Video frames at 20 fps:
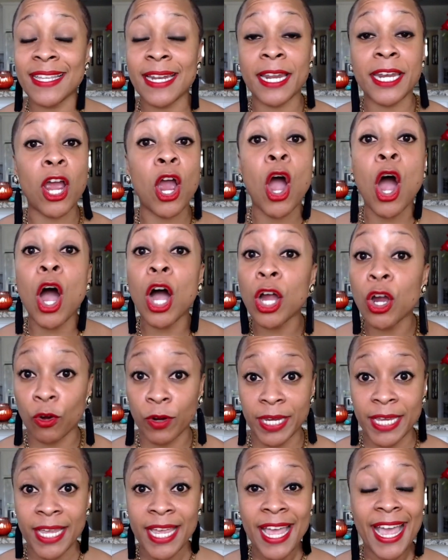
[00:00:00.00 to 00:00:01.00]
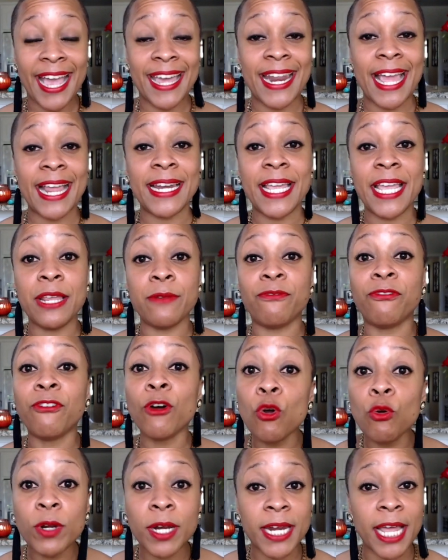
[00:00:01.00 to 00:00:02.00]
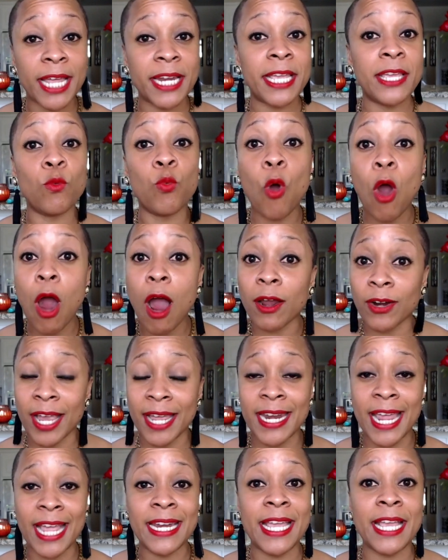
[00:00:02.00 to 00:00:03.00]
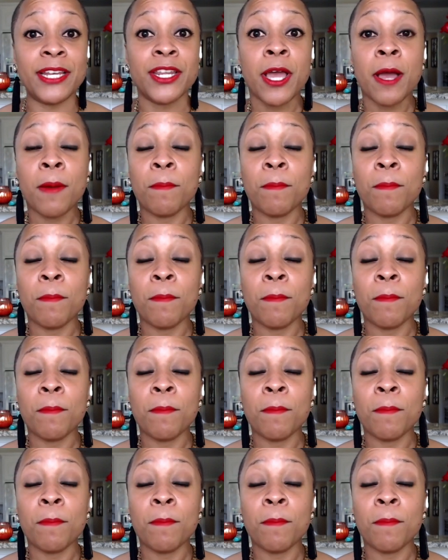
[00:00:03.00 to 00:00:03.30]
and they're hungry and they need food and they need water and they need